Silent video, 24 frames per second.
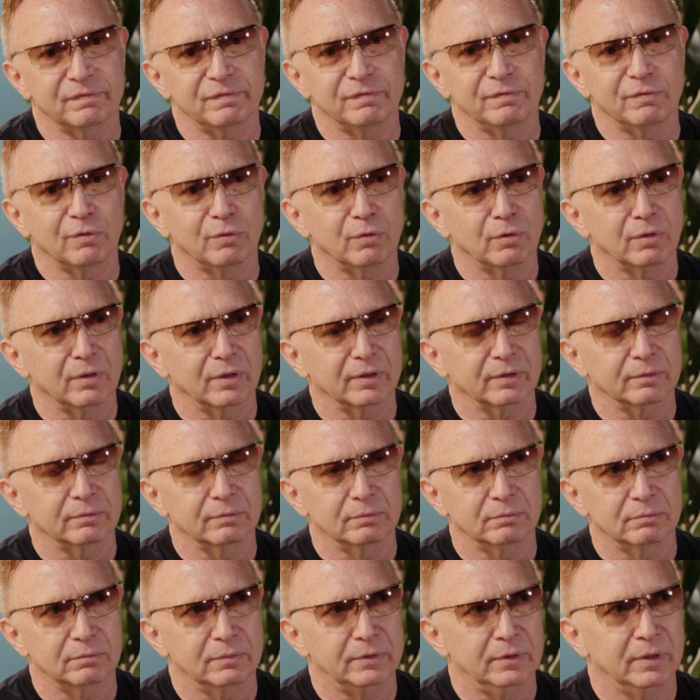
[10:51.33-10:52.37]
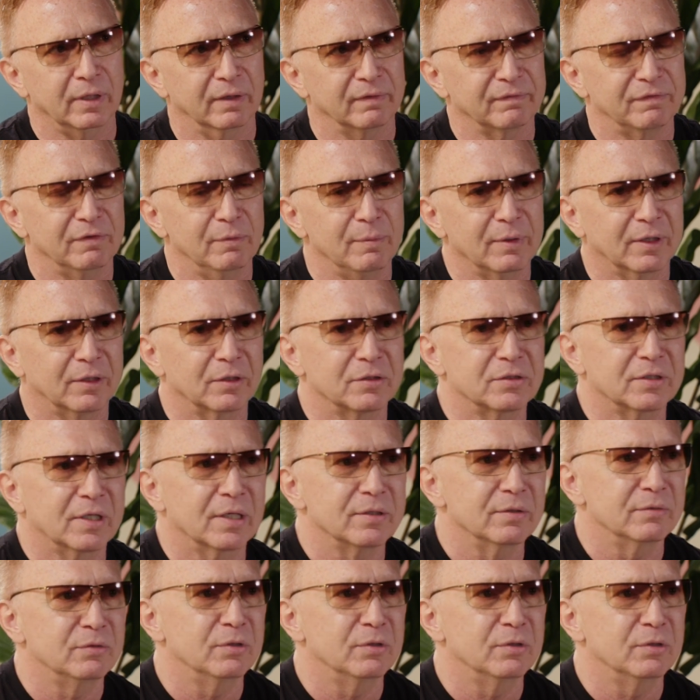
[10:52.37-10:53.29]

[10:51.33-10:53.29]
for young filmmakers,